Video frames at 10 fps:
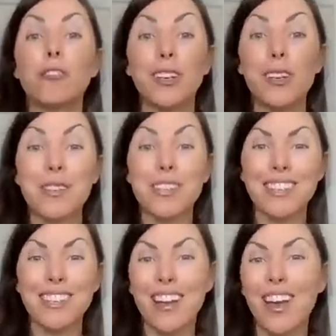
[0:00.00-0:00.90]

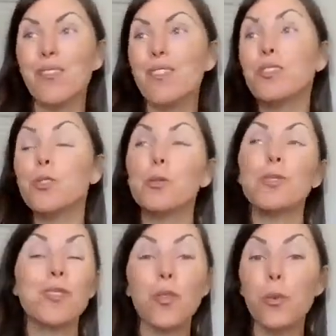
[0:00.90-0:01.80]
frequency of the truth
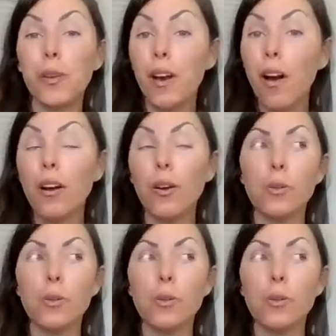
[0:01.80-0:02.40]
of who we are,